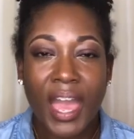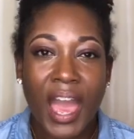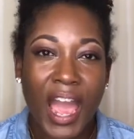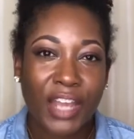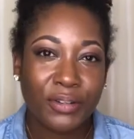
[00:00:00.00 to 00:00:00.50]

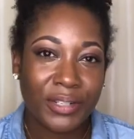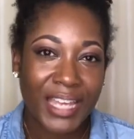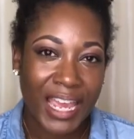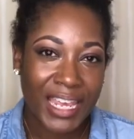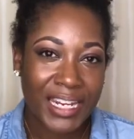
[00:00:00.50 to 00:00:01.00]
I
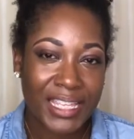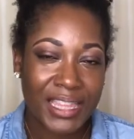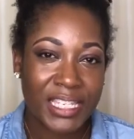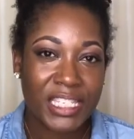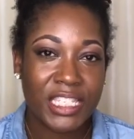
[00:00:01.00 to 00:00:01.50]
created
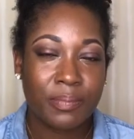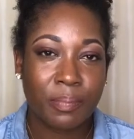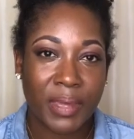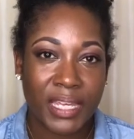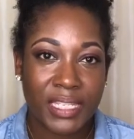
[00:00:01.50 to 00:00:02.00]
this
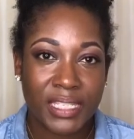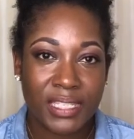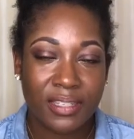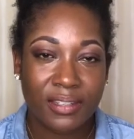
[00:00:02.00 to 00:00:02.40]
space